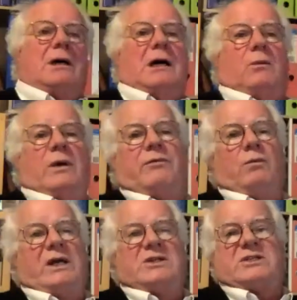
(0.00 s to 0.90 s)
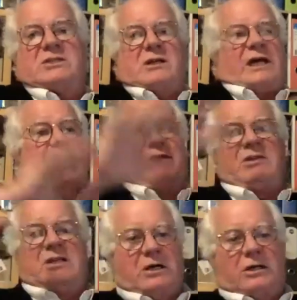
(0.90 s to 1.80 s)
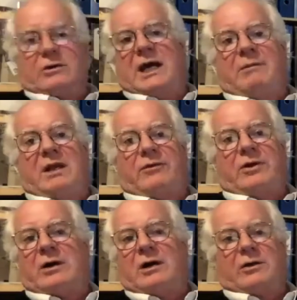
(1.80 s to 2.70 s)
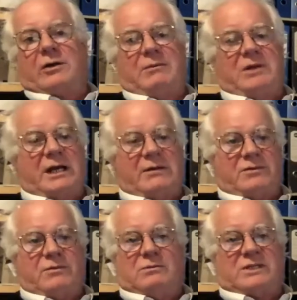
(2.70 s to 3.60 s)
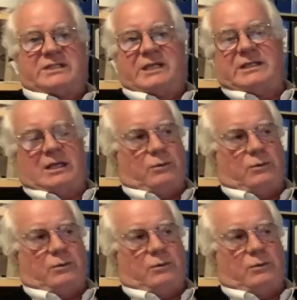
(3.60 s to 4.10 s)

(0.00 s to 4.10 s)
Uh, we, we, it's just like having this hologram, and if you've got a hologram, you don't have to sit there.